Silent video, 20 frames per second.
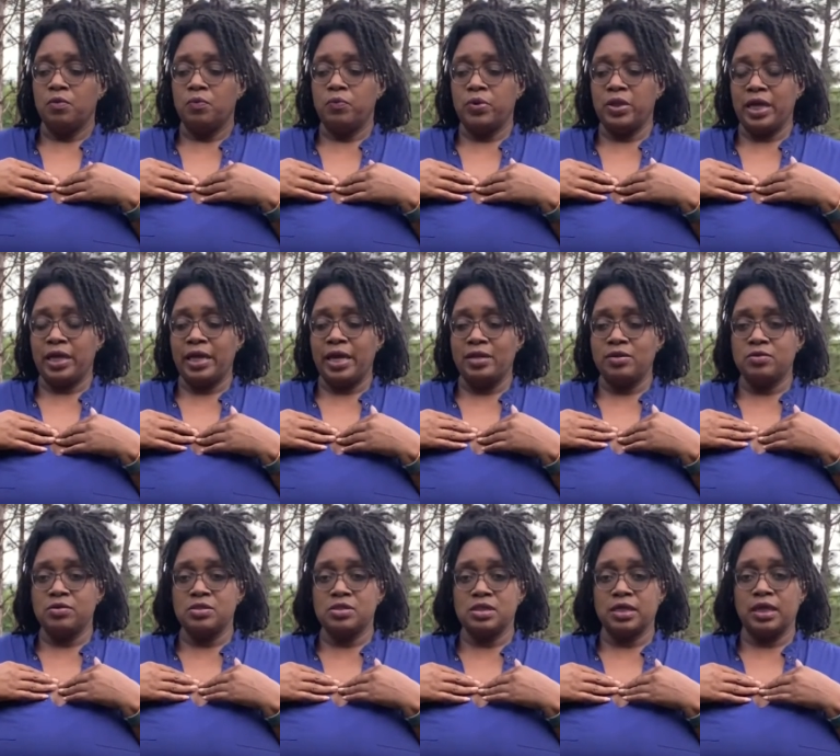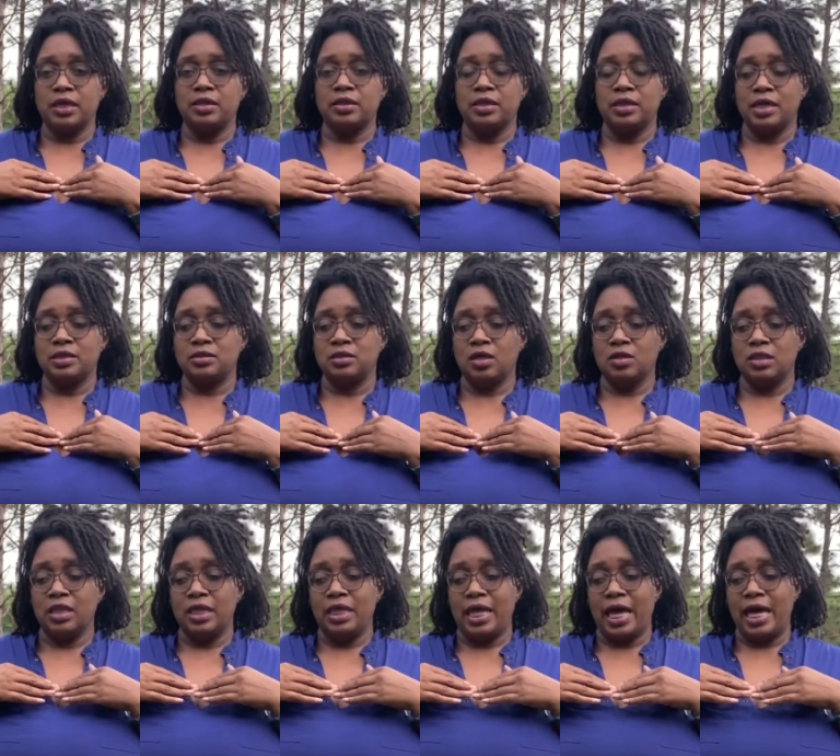when I got on the scale and I saw
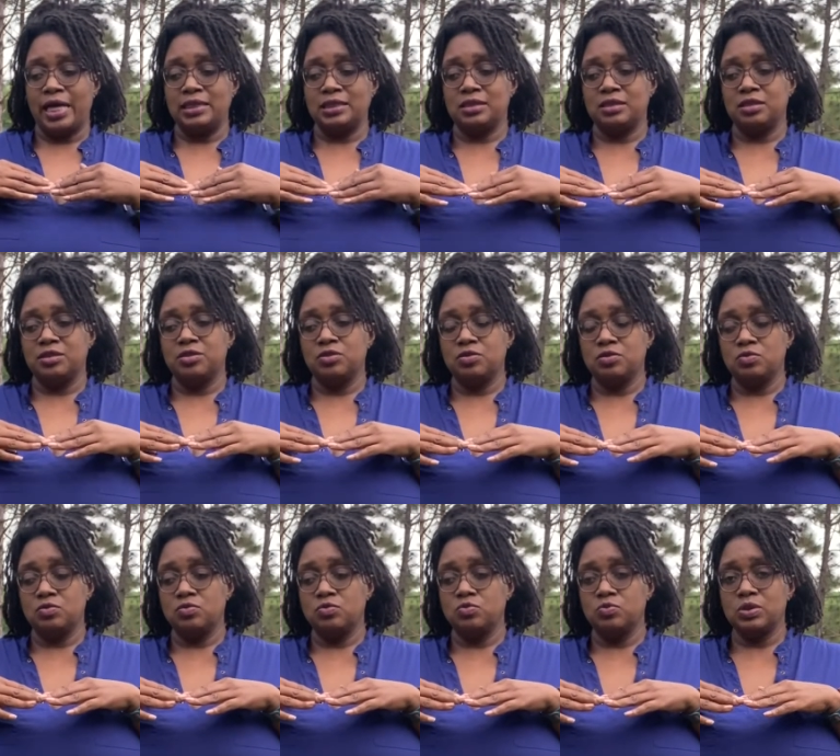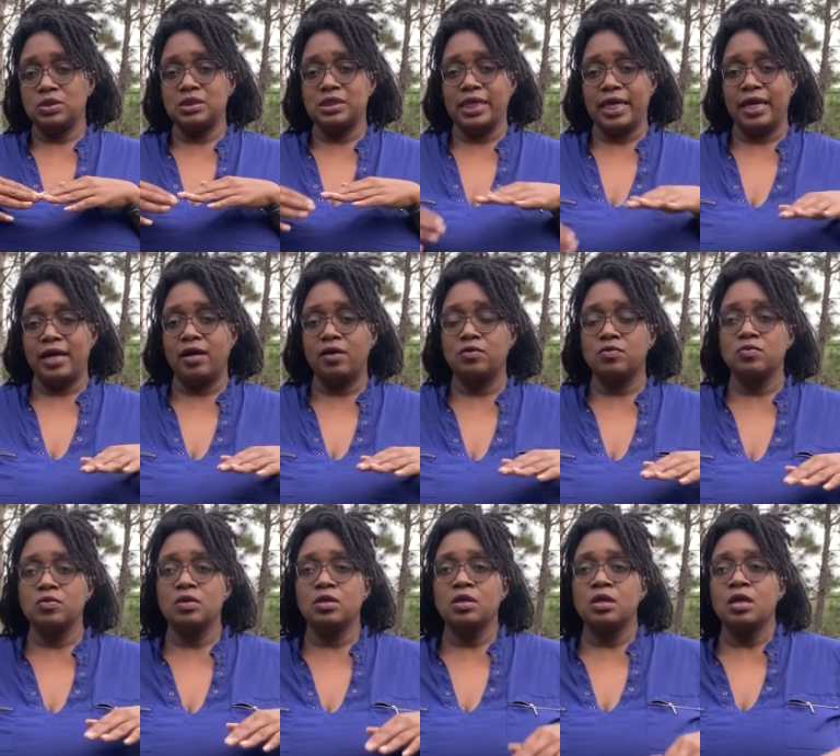that I still was down